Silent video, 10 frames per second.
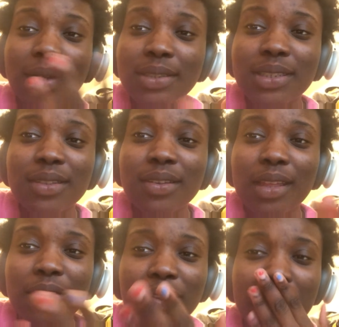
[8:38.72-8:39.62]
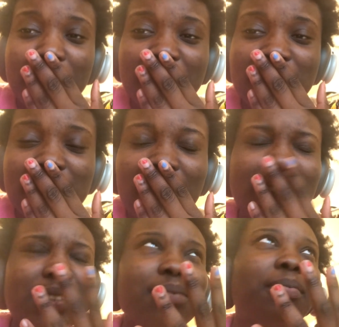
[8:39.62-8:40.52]
does it look like I've got a
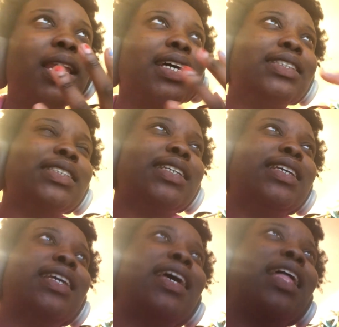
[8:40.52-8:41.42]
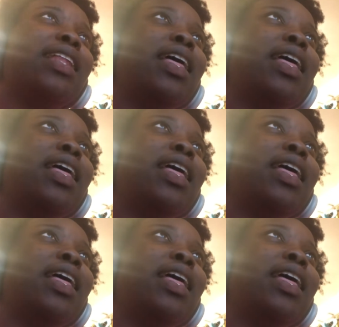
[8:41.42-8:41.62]
moustache? Bloody hell.